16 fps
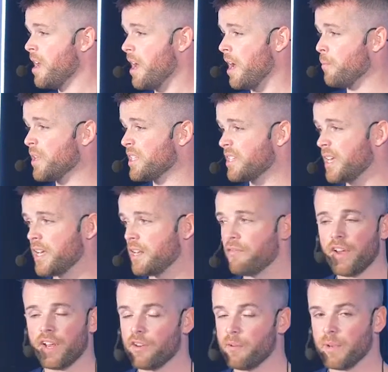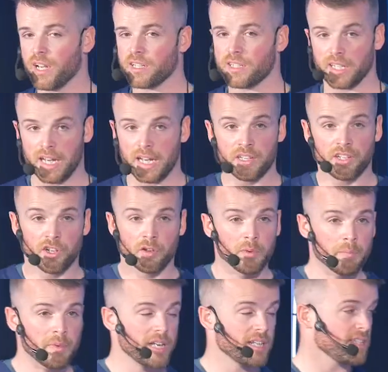And we say in veterinary medicine and
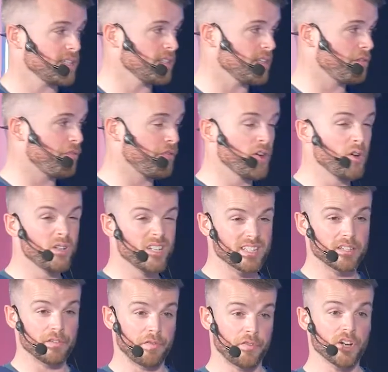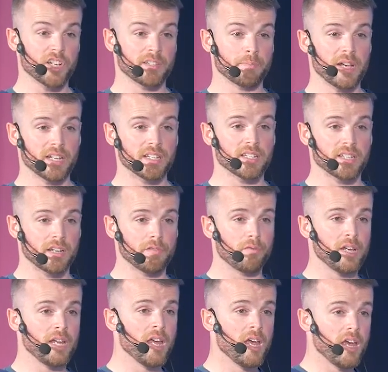human medicine that food is the first medicine. If
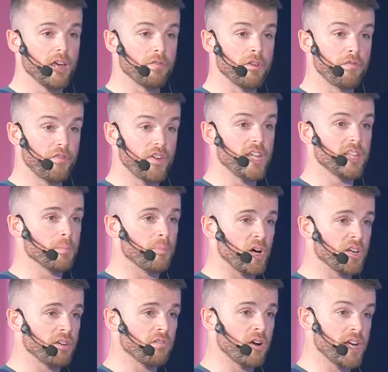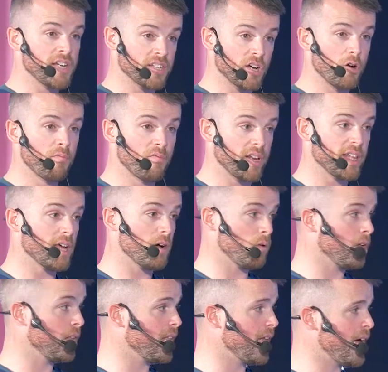we feed the body right, hopefully that
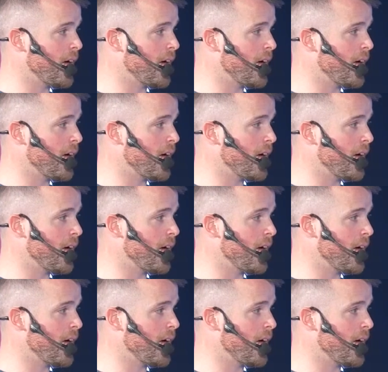will